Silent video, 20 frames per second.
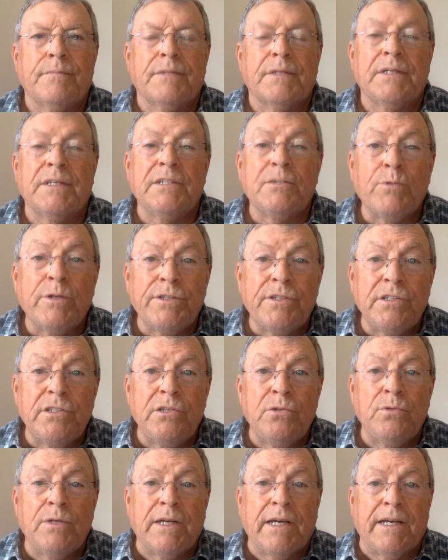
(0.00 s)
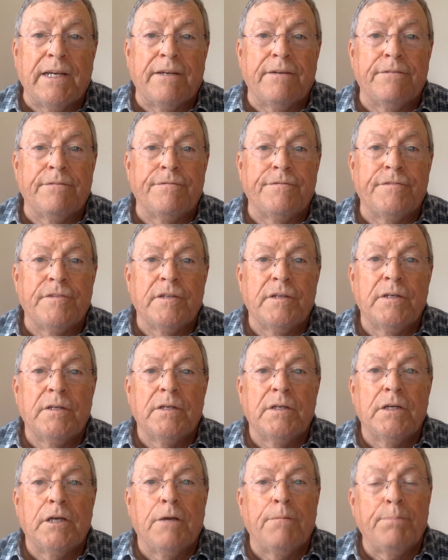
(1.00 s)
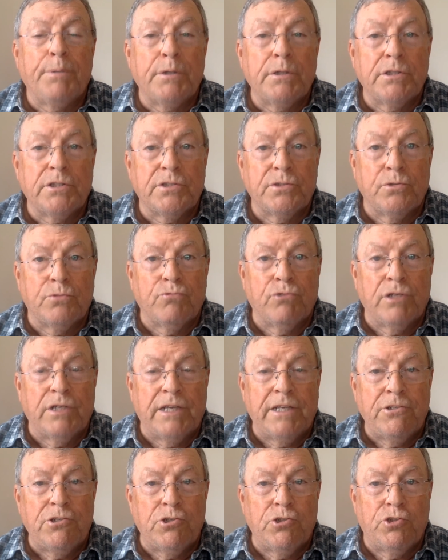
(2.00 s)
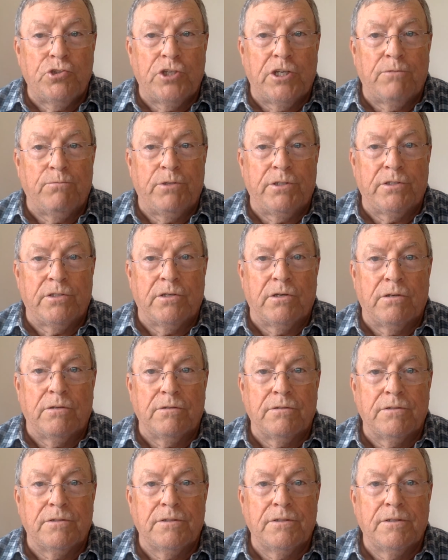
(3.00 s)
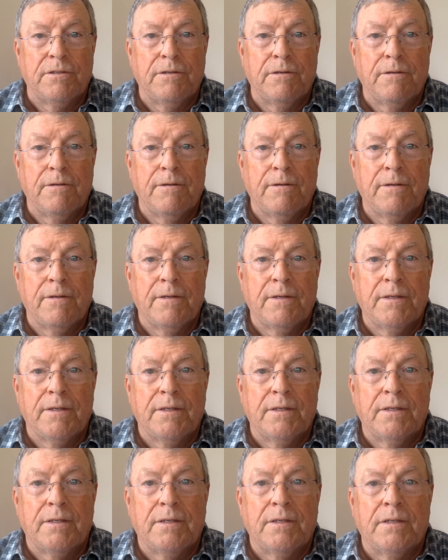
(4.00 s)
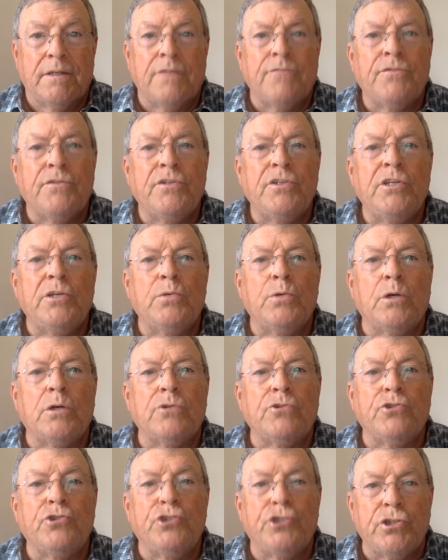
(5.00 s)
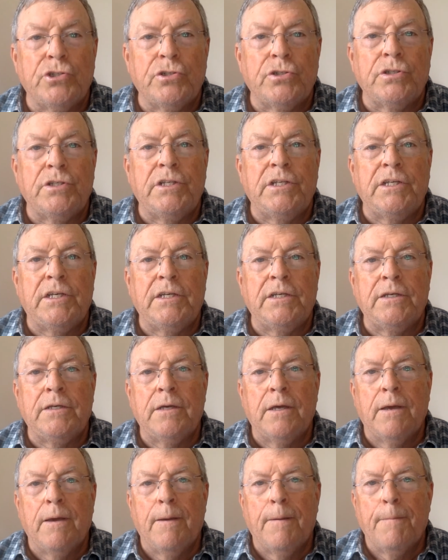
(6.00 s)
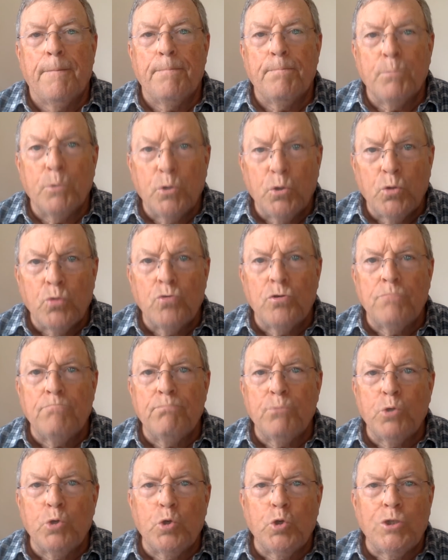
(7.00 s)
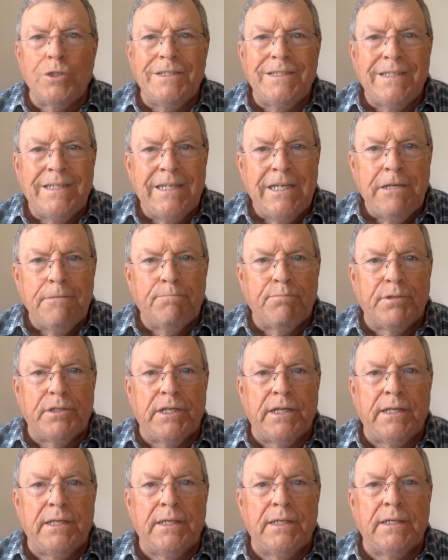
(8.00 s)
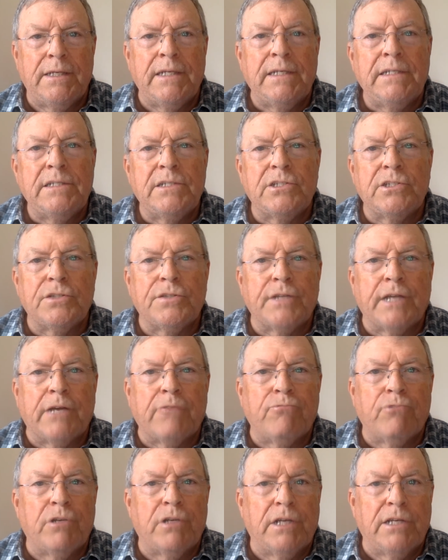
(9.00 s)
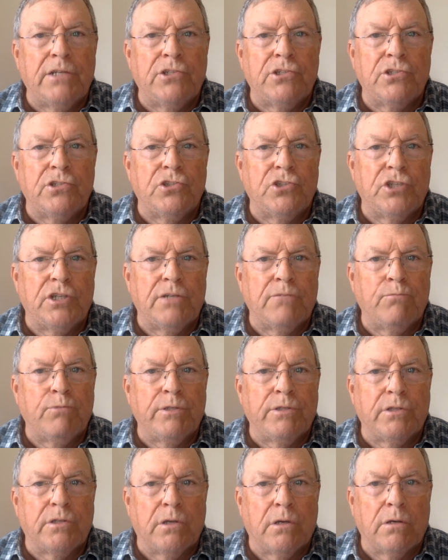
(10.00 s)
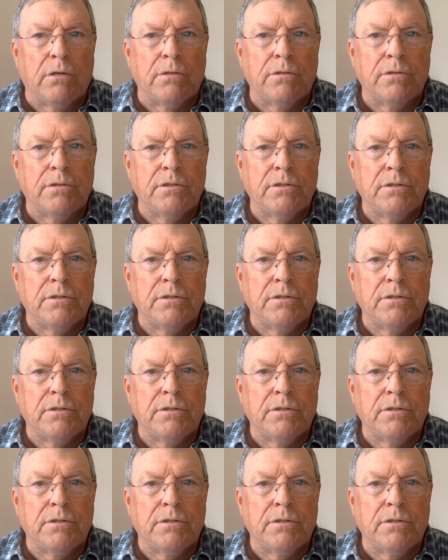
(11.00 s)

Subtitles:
is whether you have a personal relationship with God, and that you are journeying more and more deeply into that relationship with God.